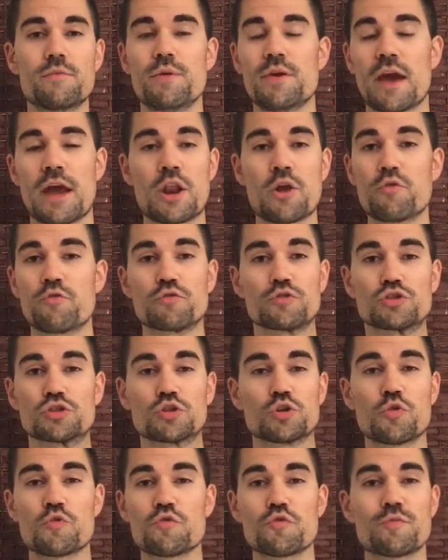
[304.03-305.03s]
be. I know for
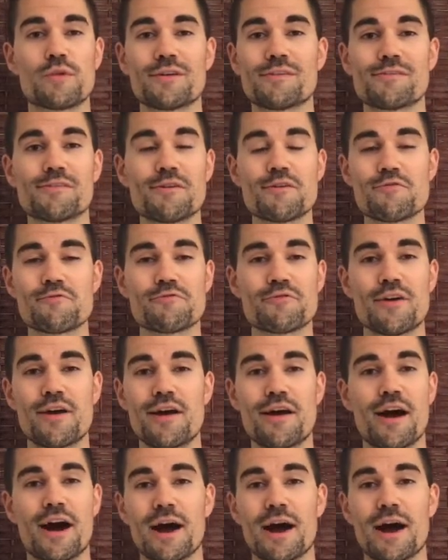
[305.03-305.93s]
sure for myself,